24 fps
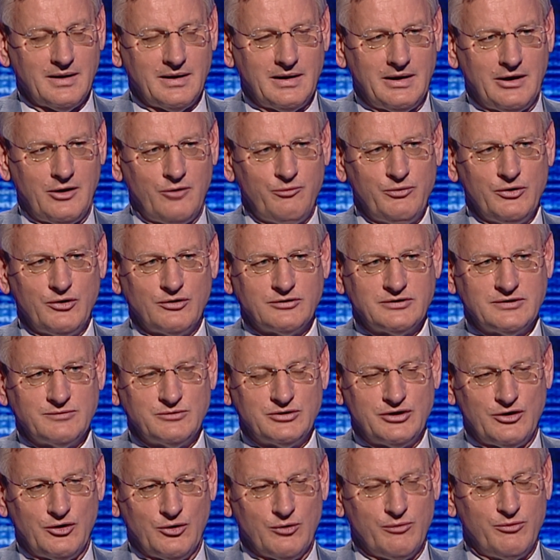I hope we got some
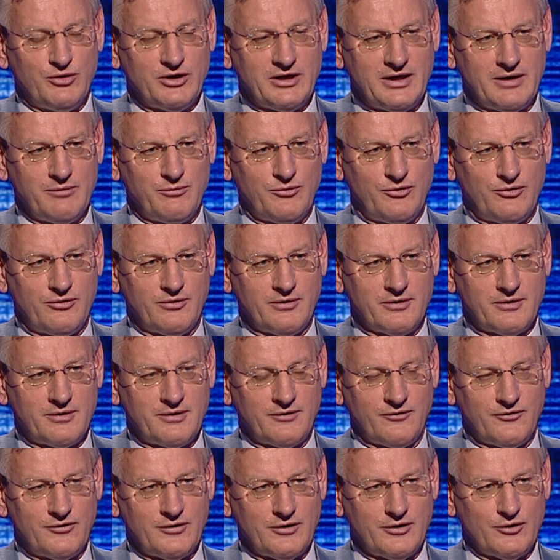soul, but I'm more
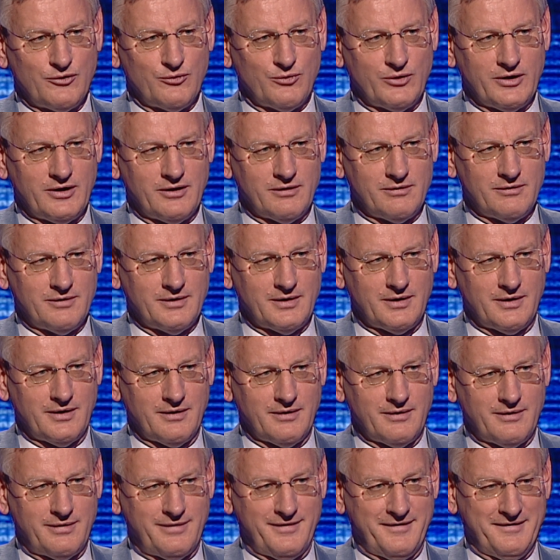concerned with, uh,